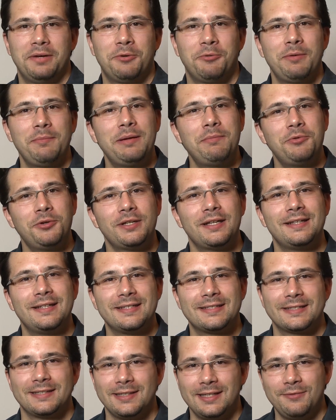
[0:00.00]
But remember that
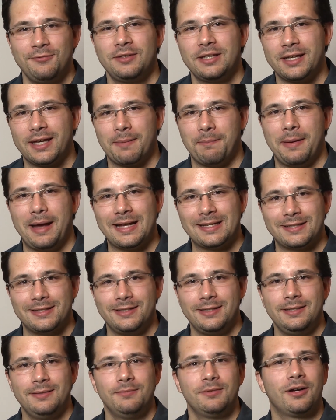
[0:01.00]
this lifting
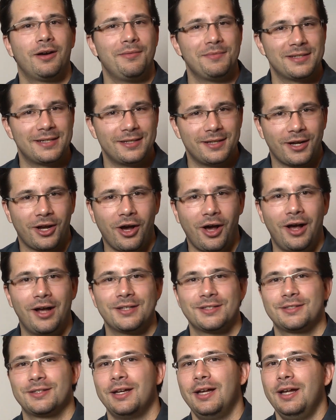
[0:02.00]
capacity comes at a
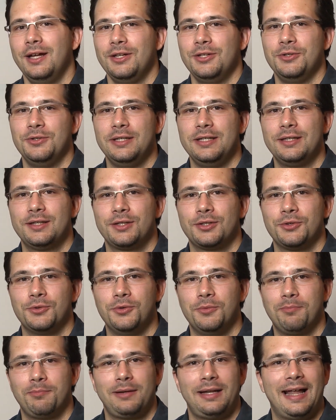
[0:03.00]
cost. You need
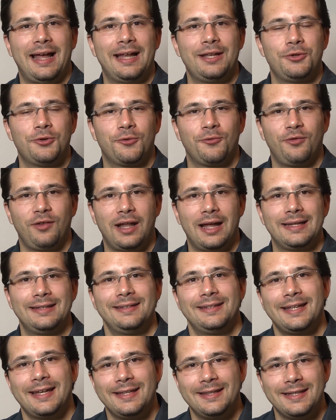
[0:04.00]
to plan your
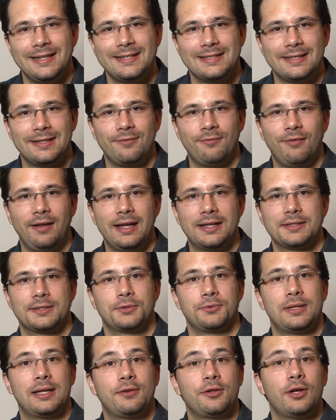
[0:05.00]
flight 10 days in advance
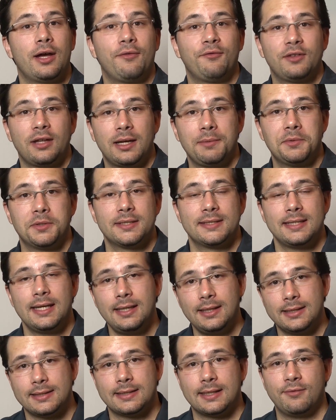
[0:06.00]
so that you have time to
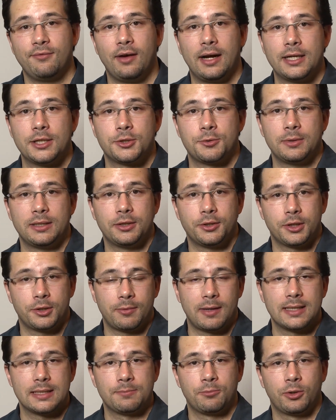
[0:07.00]
send this advisory to
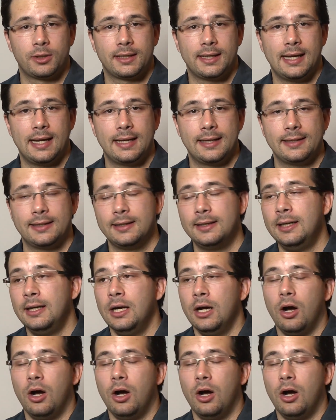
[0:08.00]
Transport Canada.